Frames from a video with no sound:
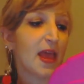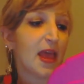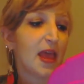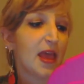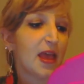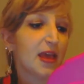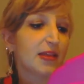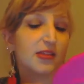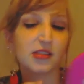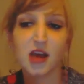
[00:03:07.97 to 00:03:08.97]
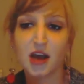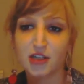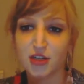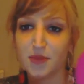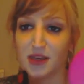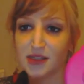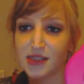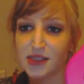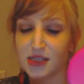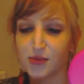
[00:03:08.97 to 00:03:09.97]
And Scotch
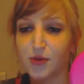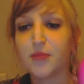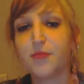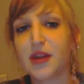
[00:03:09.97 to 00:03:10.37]
makes this one,